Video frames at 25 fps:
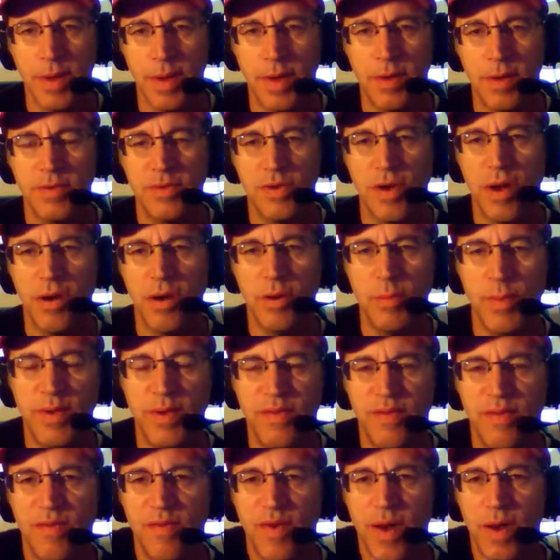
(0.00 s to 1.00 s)
He was an Army
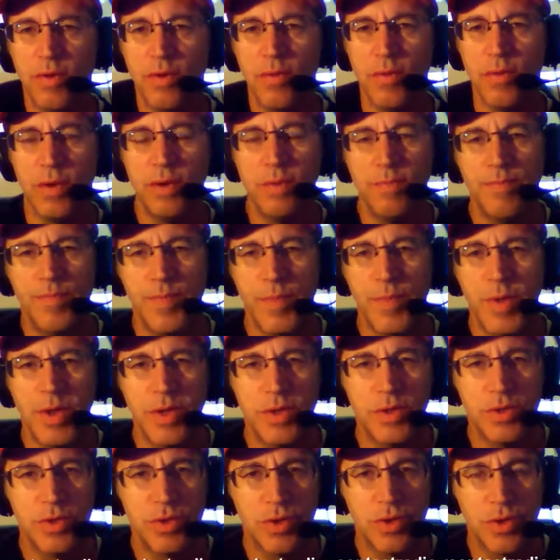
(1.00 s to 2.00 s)
veteran.
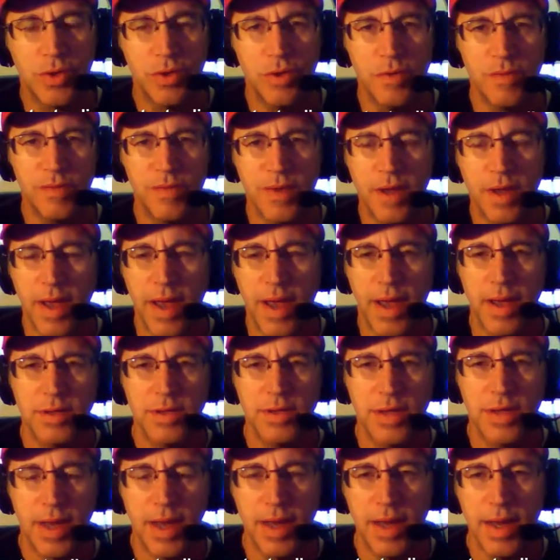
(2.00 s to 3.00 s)
He served
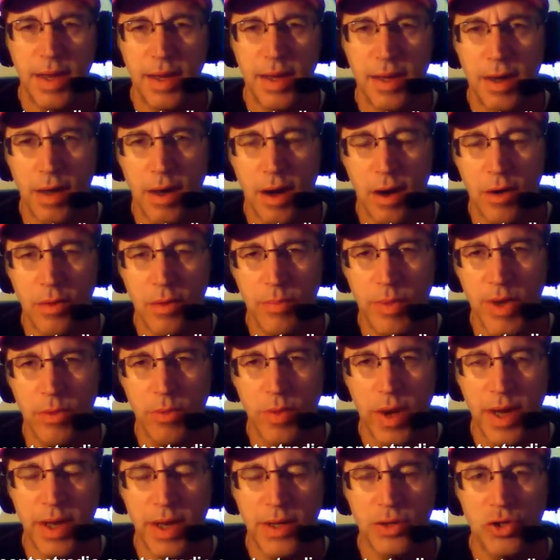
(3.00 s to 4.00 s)
as a Army
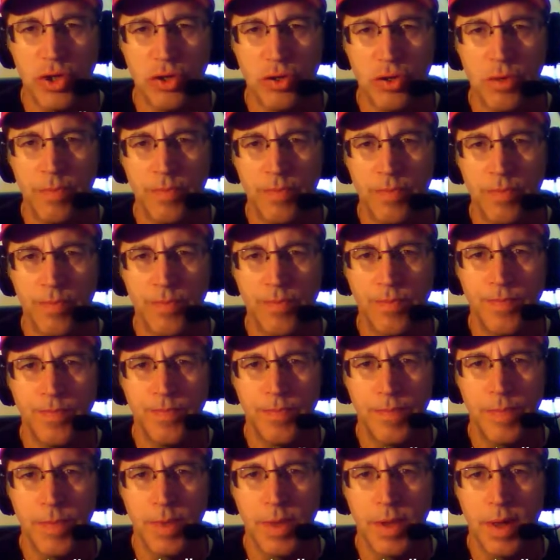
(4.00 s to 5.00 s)
Ranger.
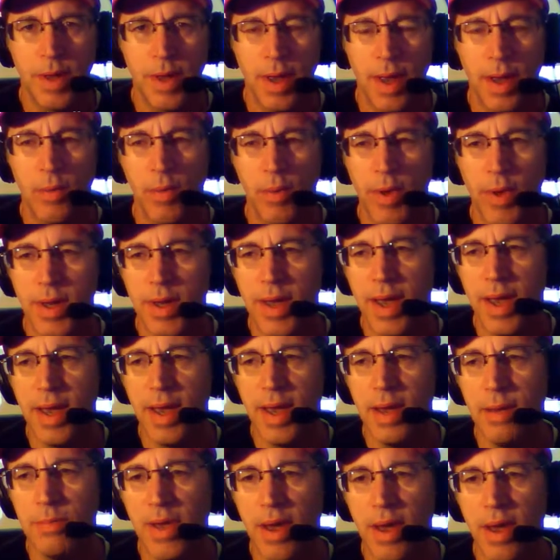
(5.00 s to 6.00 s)
And when it
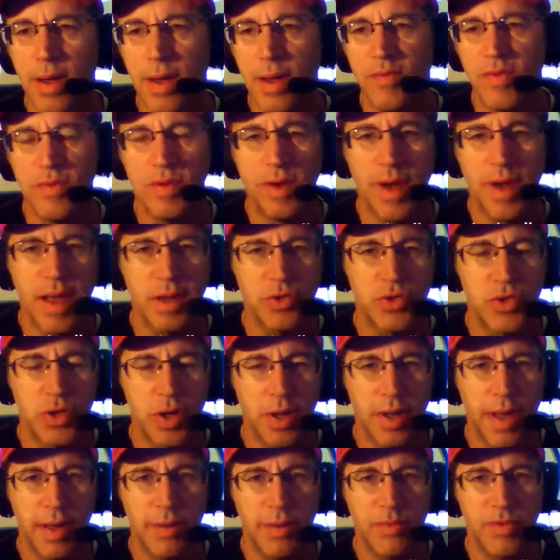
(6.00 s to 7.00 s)
came time for the
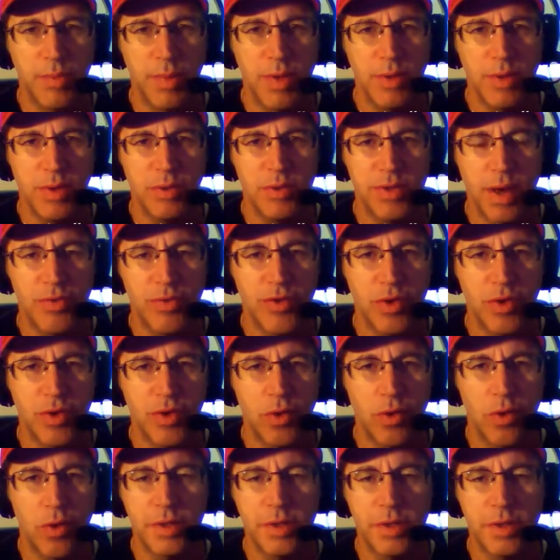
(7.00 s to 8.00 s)
national anthem, he was out there
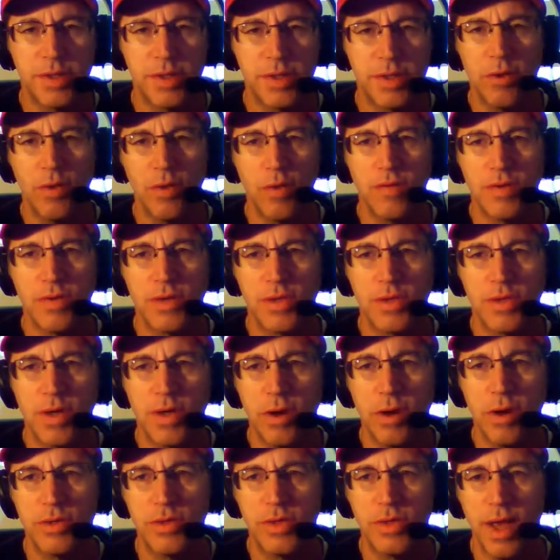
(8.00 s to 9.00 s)
holding his hand over his
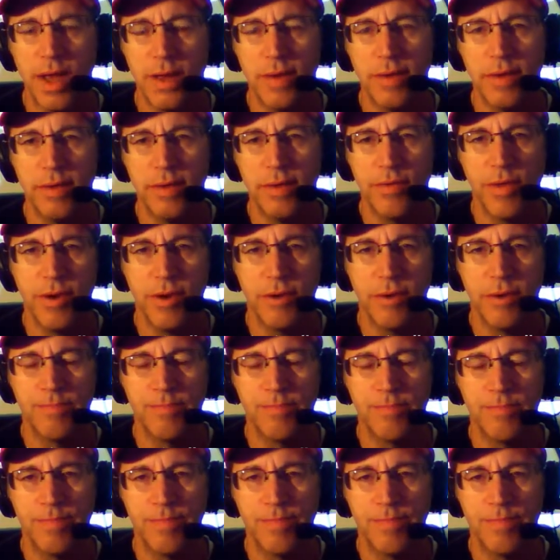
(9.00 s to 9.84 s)
heart, standing there.